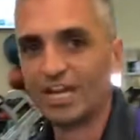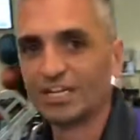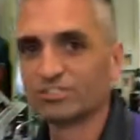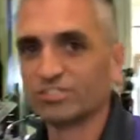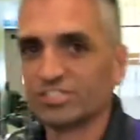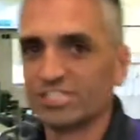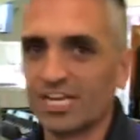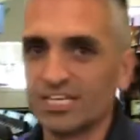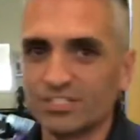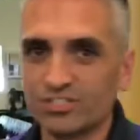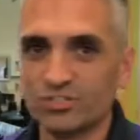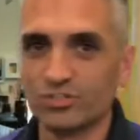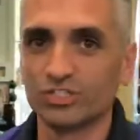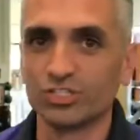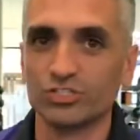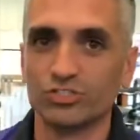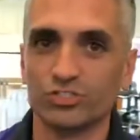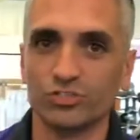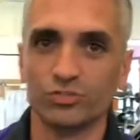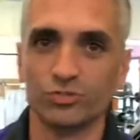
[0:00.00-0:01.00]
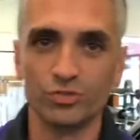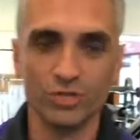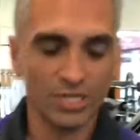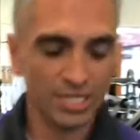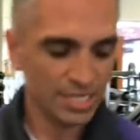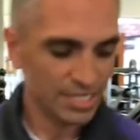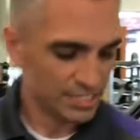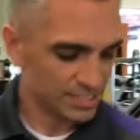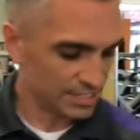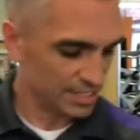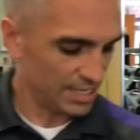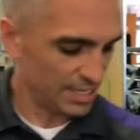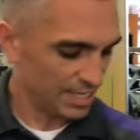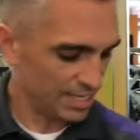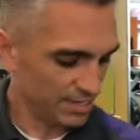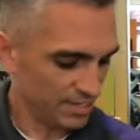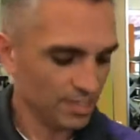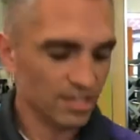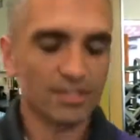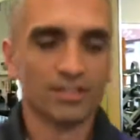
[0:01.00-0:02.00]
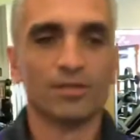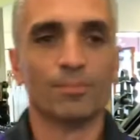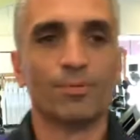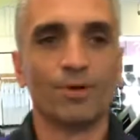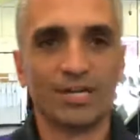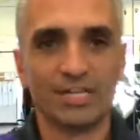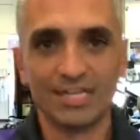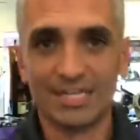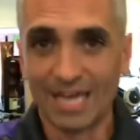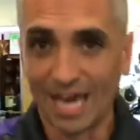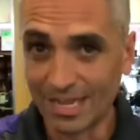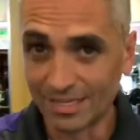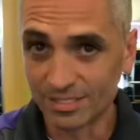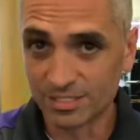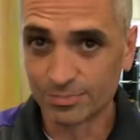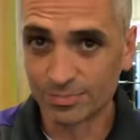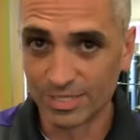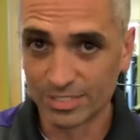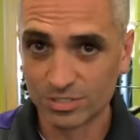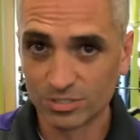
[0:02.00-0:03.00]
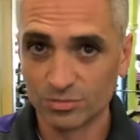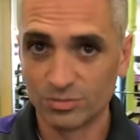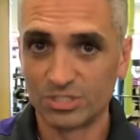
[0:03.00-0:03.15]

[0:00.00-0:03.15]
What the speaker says: exercises you can do to hit the brachialis muscle,